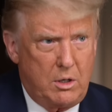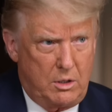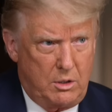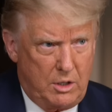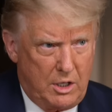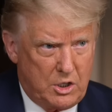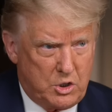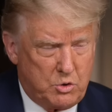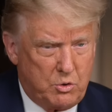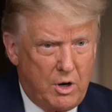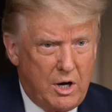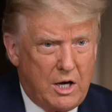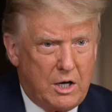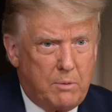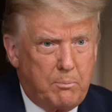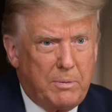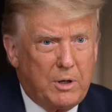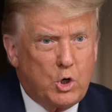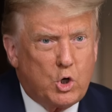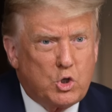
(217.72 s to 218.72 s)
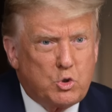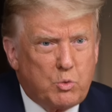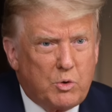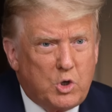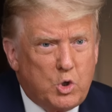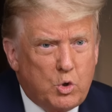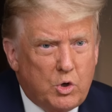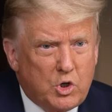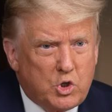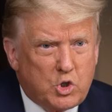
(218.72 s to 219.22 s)
that's right, because
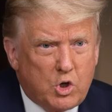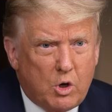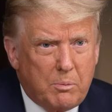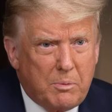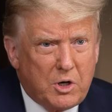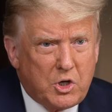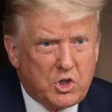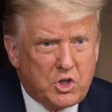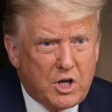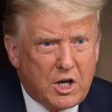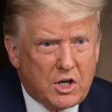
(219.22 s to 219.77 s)
we're doing so much